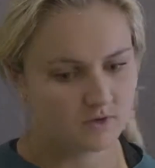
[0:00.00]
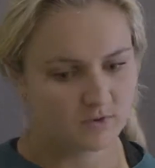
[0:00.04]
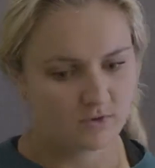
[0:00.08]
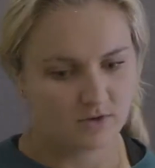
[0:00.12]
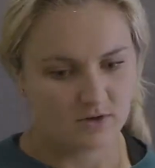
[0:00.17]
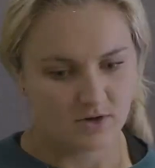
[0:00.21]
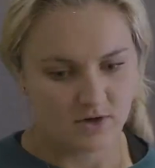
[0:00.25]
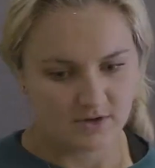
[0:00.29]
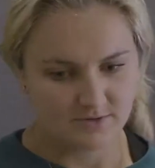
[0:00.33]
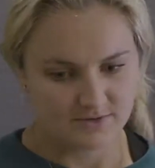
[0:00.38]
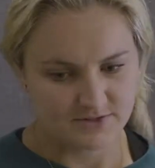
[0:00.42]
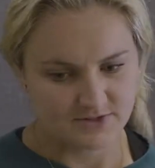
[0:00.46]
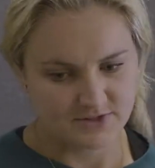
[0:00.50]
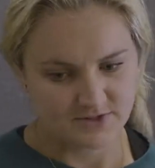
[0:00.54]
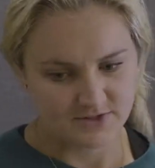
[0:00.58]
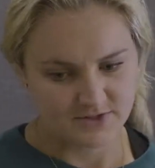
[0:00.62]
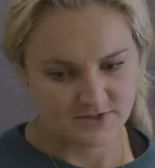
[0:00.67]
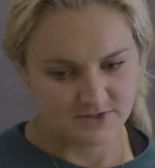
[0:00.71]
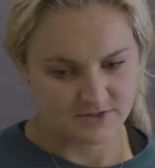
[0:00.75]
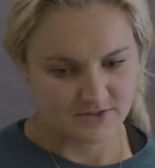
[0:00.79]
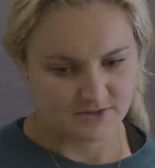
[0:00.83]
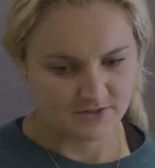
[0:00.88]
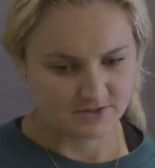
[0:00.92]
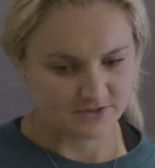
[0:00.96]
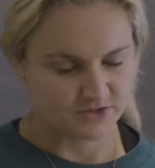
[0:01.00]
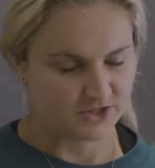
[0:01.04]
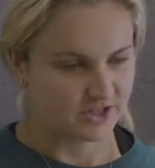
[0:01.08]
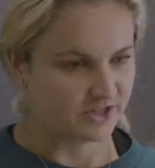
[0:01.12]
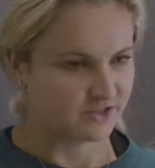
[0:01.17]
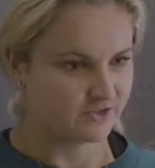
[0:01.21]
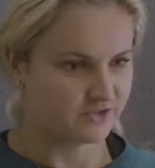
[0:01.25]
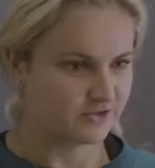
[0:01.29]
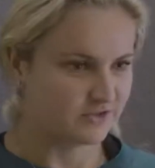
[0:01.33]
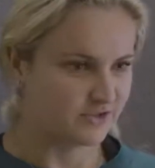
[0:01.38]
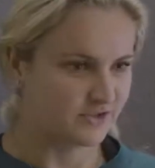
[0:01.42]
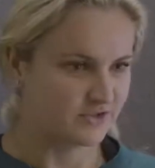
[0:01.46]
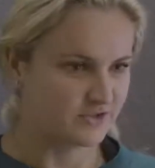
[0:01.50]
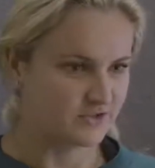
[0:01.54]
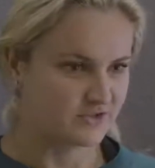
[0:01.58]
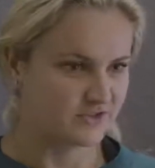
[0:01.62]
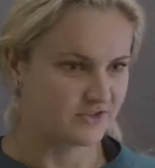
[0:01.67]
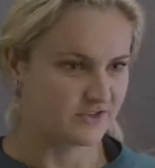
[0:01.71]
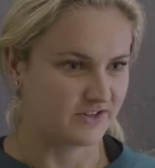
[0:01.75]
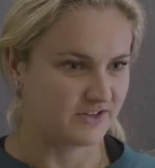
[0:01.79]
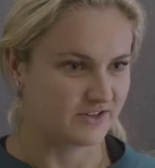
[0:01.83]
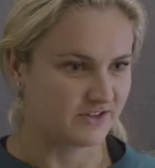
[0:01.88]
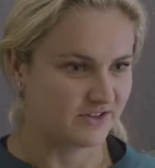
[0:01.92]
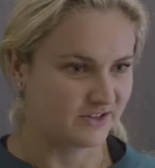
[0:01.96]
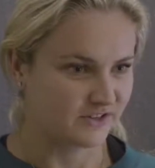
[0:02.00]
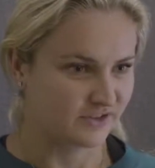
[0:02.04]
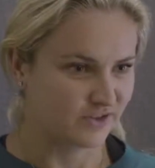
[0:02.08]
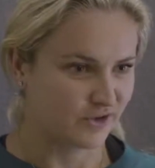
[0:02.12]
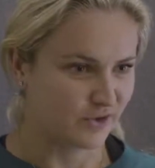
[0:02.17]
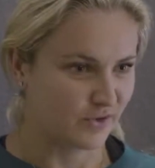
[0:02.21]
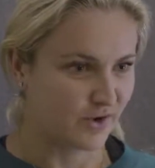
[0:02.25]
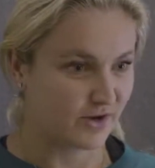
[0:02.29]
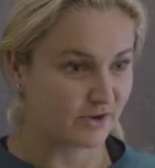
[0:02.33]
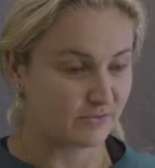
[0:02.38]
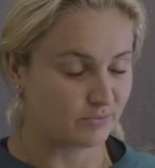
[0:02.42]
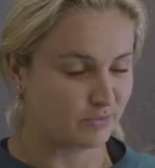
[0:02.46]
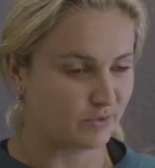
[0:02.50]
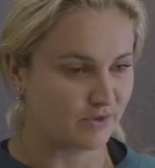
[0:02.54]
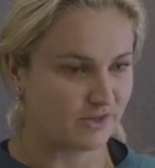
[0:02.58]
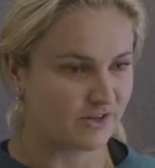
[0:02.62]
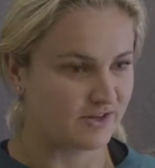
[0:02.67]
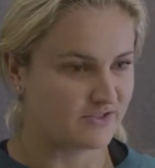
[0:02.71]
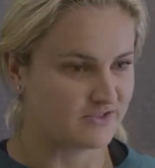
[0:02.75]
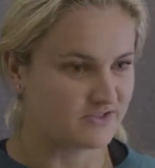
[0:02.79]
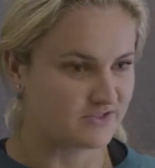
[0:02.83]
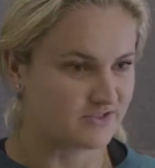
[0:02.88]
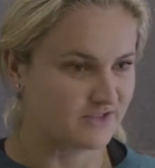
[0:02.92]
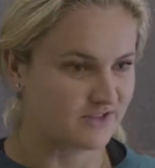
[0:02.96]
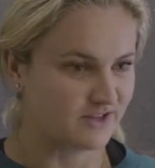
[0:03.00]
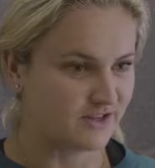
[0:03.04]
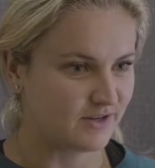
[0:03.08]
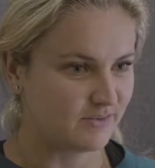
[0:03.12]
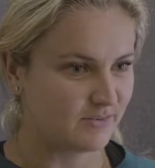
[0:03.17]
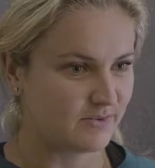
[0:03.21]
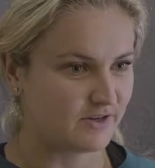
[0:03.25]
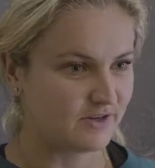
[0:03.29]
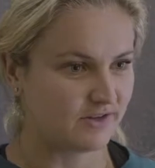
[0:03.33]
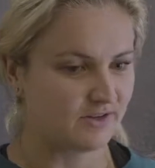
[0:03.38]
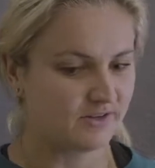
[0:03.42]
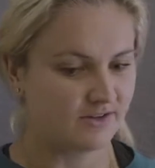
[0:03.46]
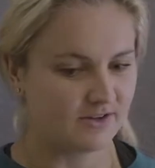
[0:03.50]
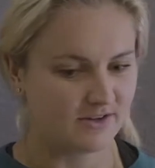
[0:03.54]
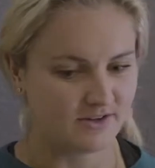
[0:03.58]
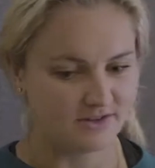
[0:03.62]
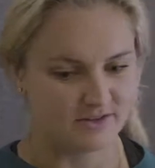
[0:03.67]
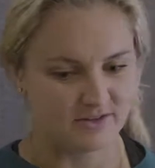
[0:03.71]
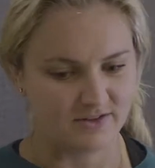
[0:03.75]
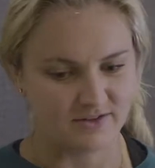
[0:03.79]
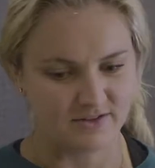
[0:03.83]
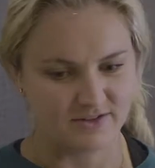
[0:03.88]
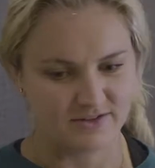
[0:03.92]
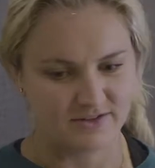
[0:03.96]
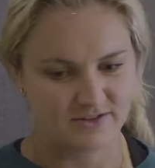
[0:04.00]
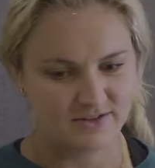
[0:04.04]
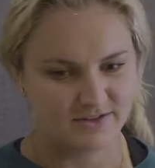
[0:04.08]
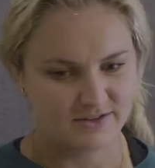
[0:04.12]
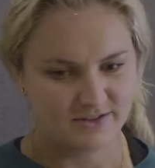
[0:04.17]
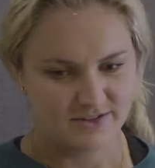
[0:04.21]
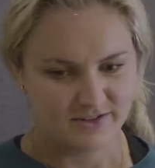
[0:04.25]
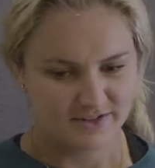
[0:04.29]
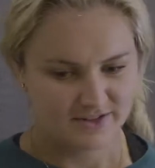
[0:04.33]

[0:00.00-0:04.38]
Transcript: Well, obviously it's another chance for us to go out and play as a team, and I think